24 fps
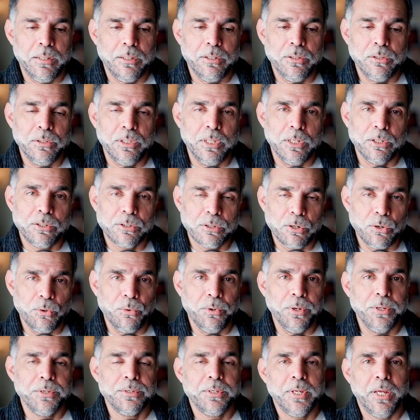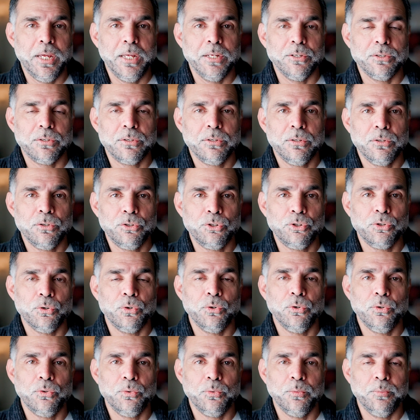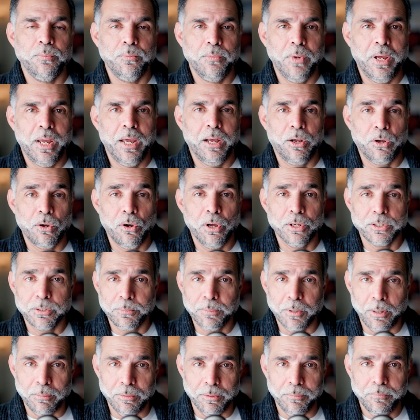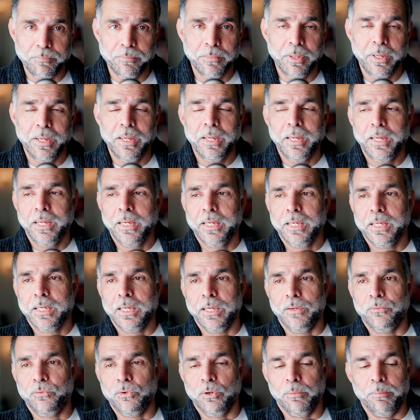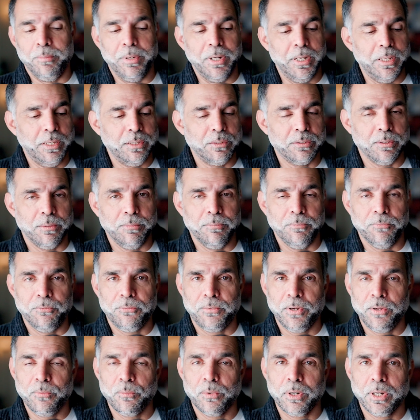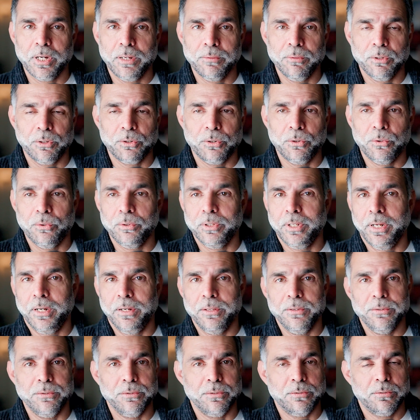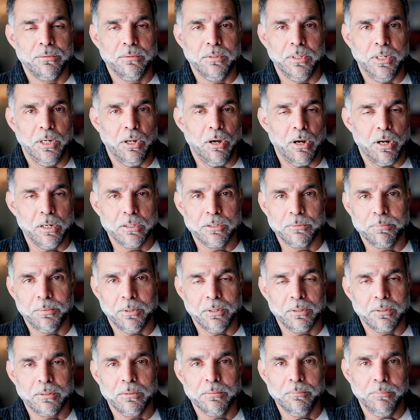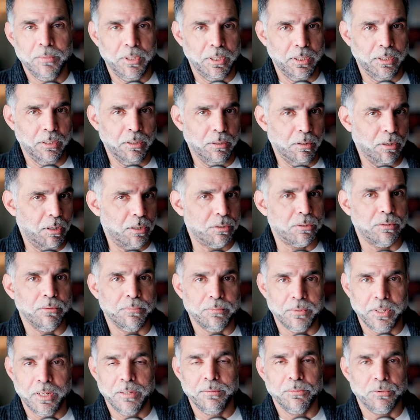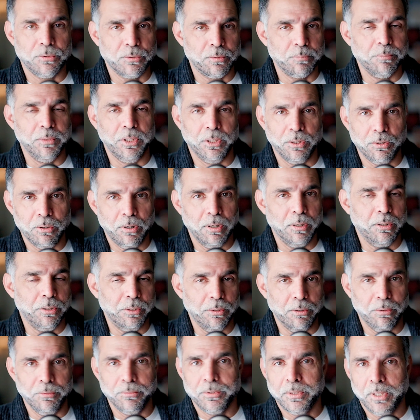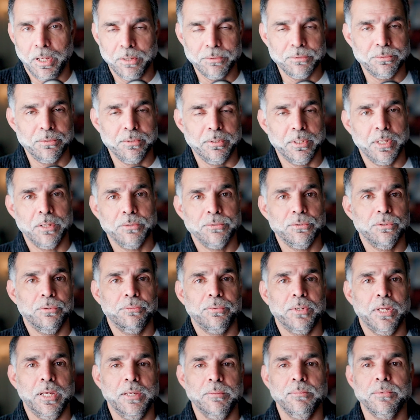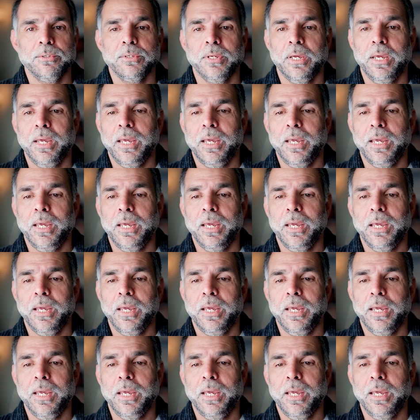the slowness has shown to cause a problem if you're building some framework level code that is in a hotspot, meaning lots of times being called, you know, thousands, thousands of times,